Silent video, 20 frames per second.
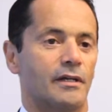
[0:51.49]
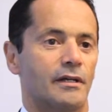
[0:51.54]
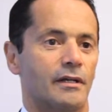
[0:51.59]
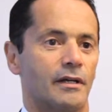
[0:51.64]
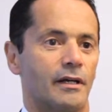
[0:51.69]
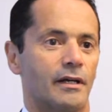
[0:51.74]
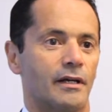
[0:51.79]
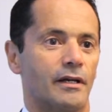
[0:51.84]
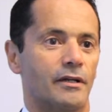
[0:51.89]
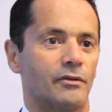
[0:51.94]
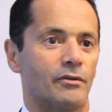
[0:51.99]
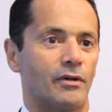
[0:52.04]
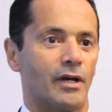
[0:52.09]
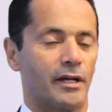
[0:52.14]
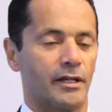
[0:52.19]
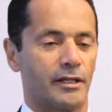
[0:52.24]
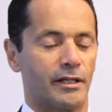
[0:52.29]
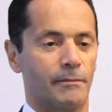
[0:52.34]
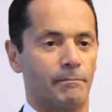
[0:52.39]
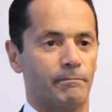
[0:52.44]
You've got
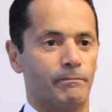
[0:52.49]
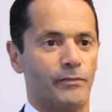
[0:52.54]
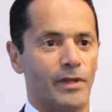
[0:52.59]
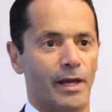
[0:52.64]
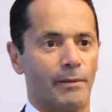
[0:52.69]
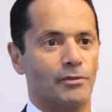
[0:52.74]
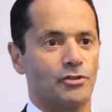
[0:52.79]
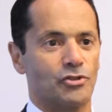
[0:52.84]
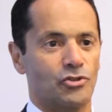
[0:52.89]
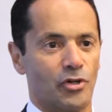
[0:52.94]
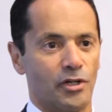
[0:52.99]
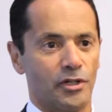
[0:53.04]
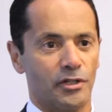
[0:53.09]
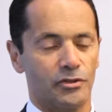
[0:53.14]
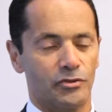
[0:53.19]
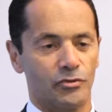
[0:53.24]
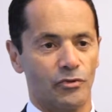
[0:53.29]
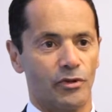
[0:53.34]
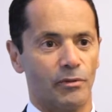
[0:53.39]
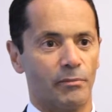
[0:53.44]
to keep demonstrating
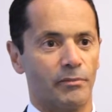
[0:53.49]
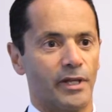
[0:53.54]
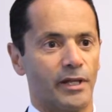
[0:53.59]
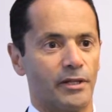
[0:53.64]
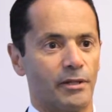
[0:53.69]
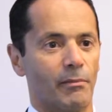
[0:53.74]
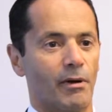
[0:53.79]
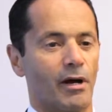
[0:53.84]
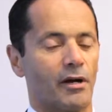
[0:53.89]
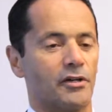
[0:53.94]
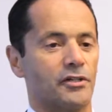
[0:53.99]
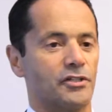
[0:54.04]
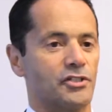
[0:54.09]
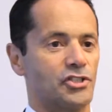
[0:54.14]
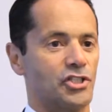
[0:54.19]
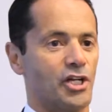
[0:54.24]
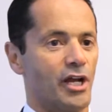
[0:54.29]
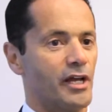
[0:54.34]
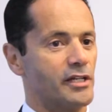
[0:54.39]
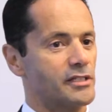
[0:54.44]
to them that the market has
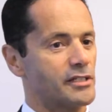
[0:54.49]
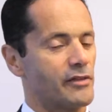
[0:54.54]
changed.